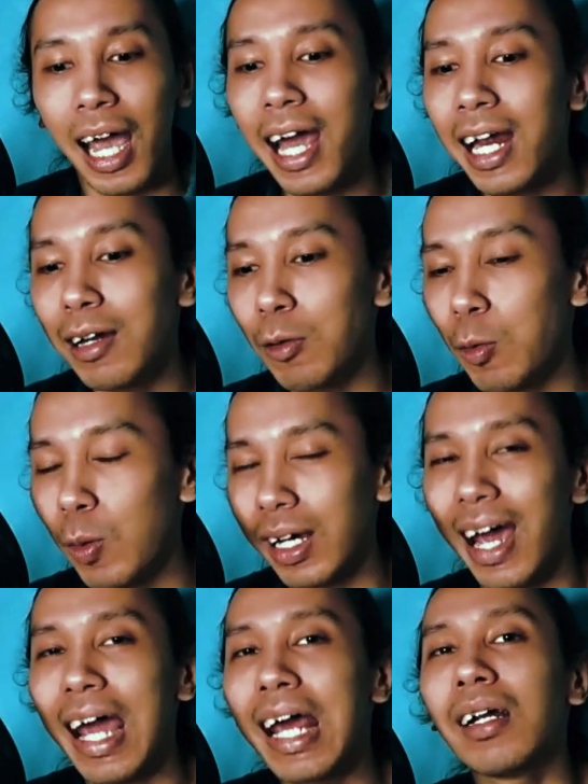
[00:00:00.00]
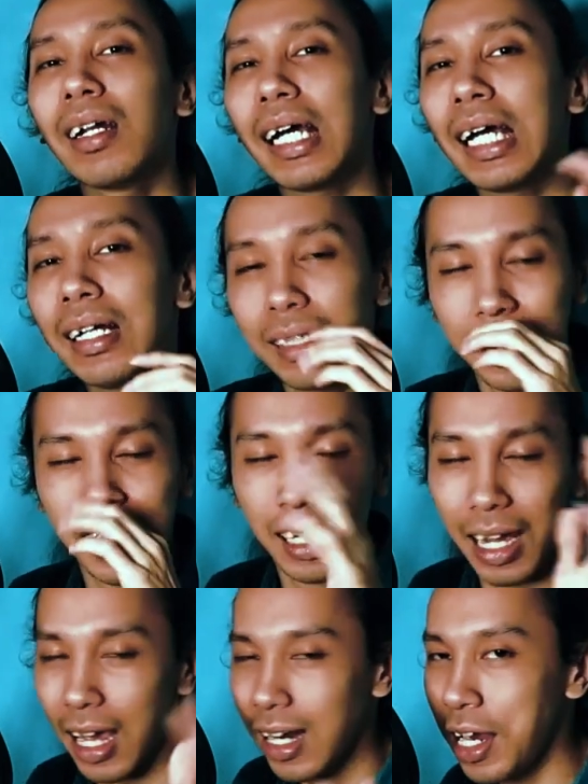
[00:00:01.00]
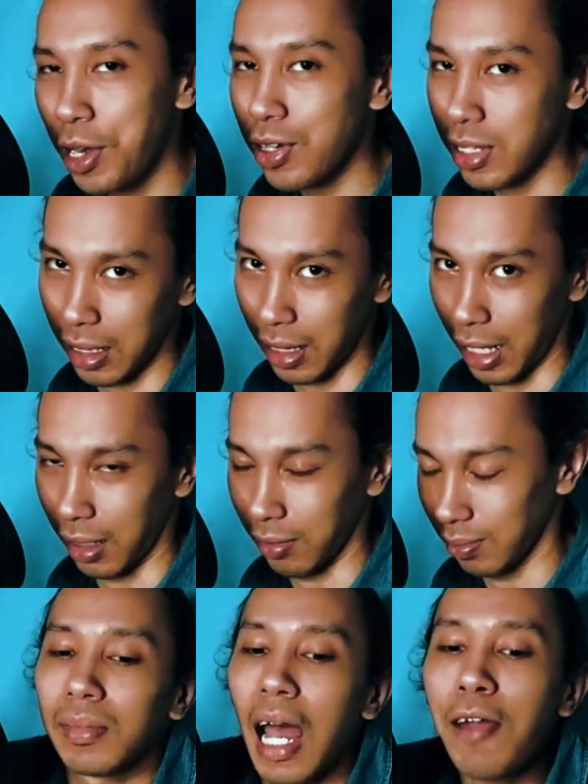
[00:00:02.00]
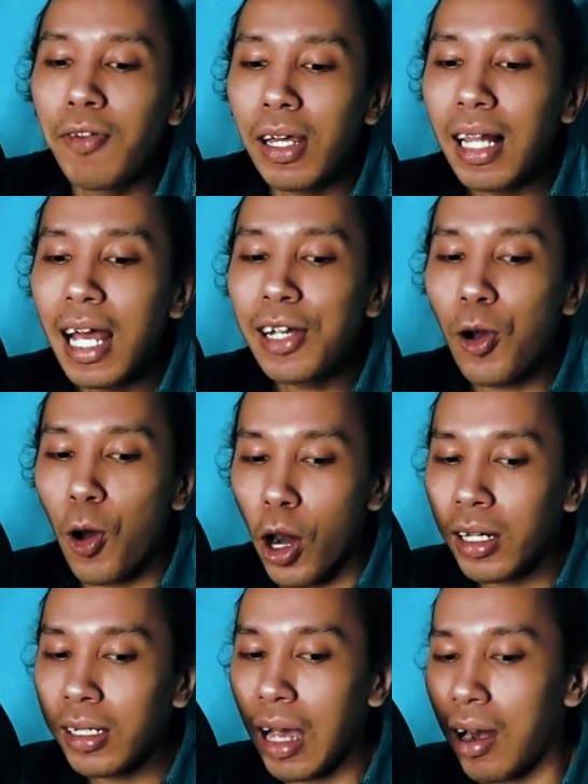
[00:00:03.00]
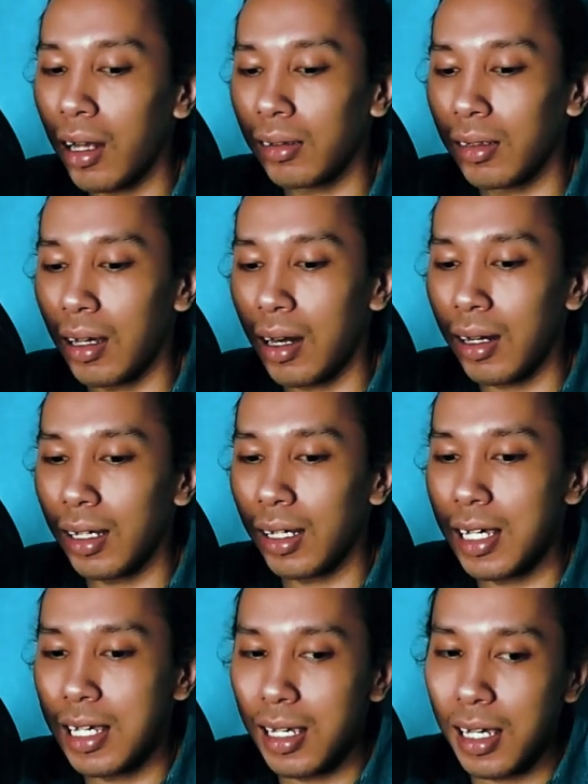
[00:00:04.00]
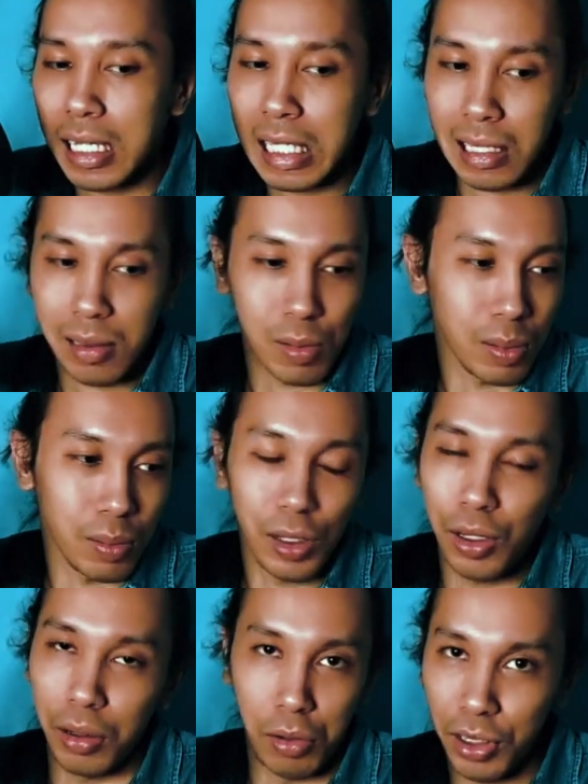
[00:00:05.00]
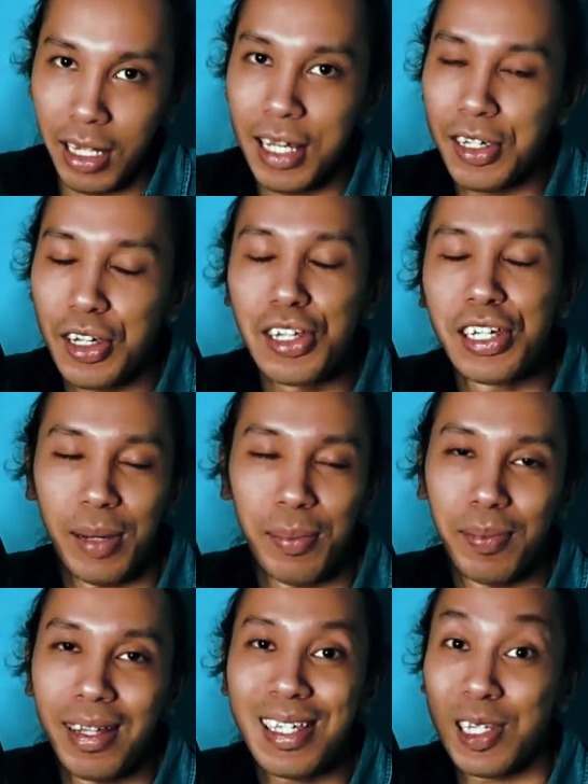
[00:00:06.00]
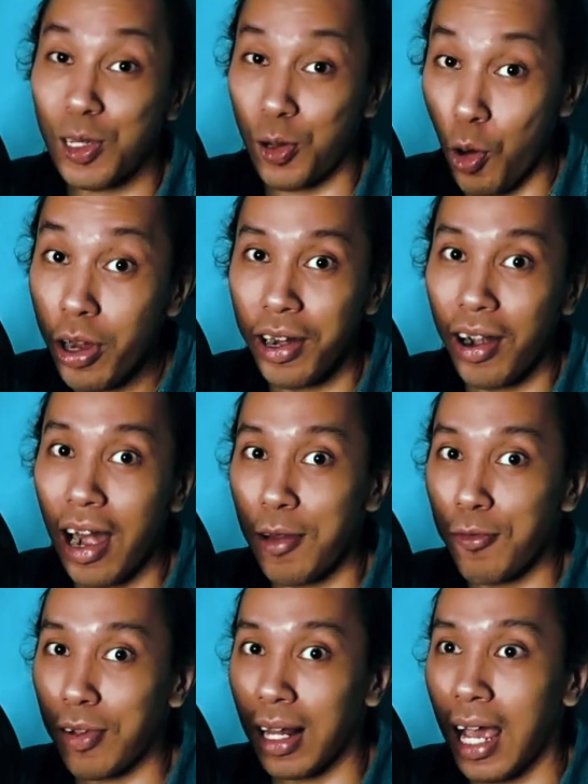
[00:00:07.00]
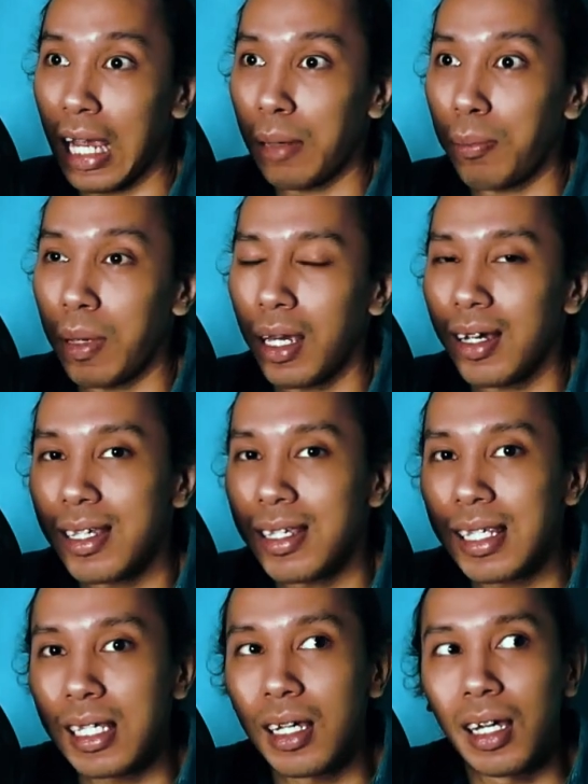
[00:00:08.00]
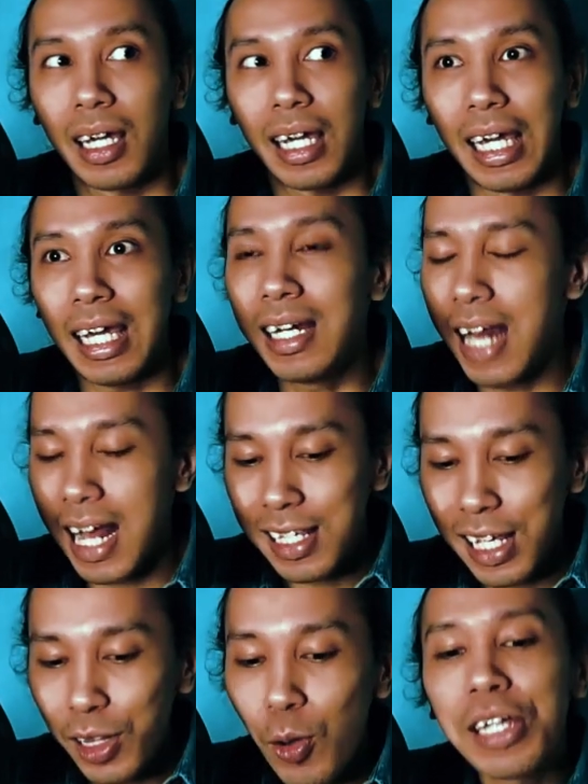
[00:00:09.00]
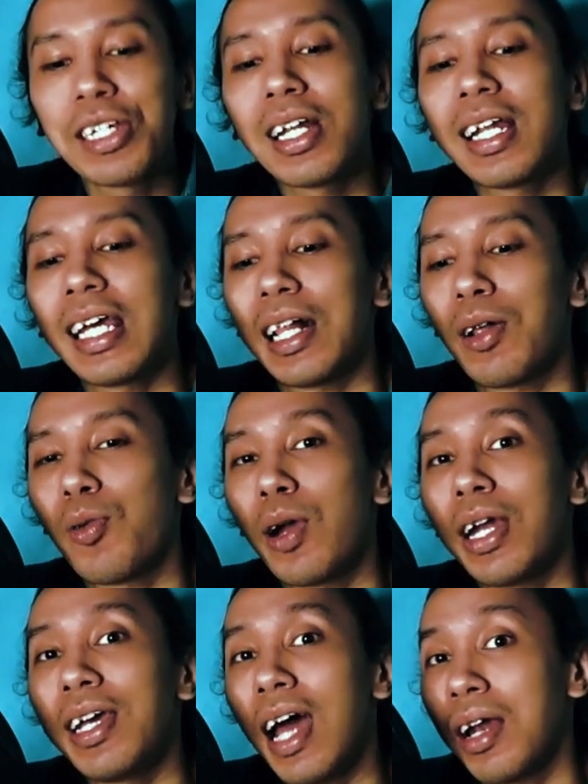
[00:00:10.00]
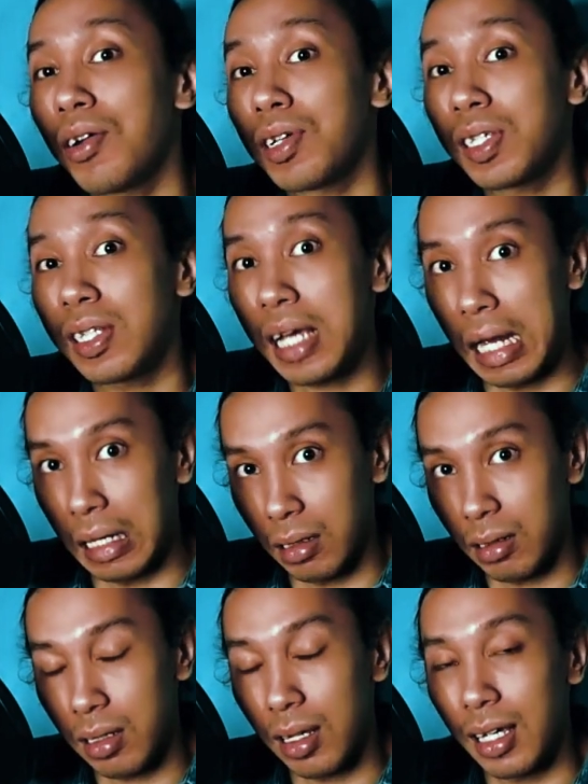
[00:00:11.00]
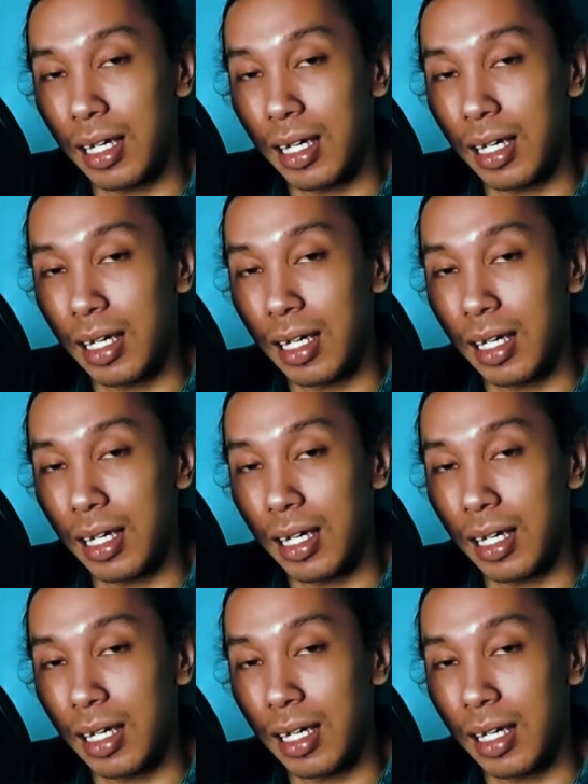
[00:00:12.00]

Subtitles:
and and here's the thing. I feel like Korn character is, relationship destroyer, I feel like, because in that situation he already understands